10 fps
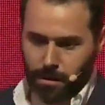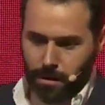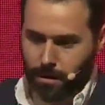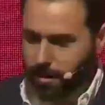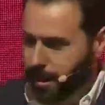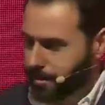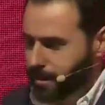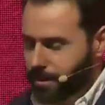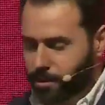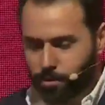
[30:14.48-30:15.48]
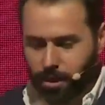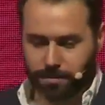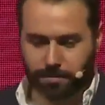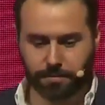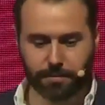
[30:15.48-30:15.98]
All right, and this
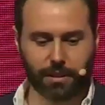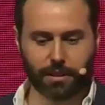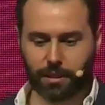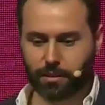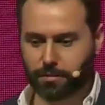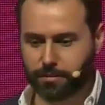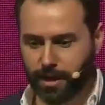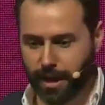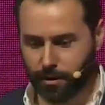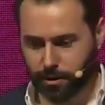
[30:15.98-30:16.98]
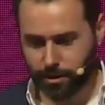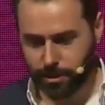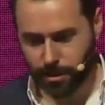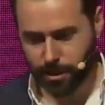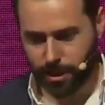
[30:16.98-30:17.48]
one, I could go on for hours.